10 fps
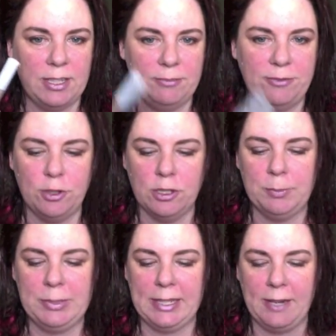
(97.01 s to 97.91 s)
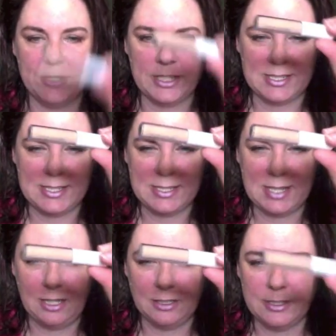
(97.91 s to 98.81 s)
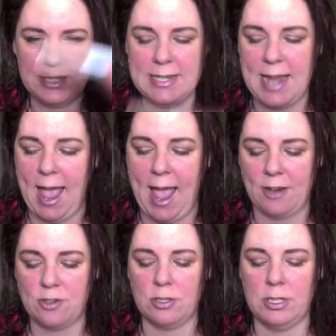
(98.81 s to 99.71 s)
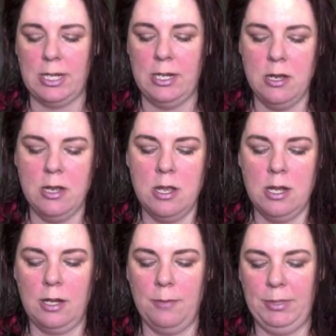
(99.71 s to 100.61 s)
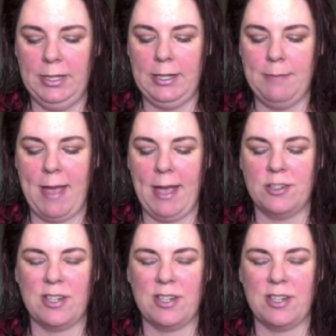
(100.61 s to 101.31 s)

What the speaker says: full complete coverage, because this color didn't actually completely match.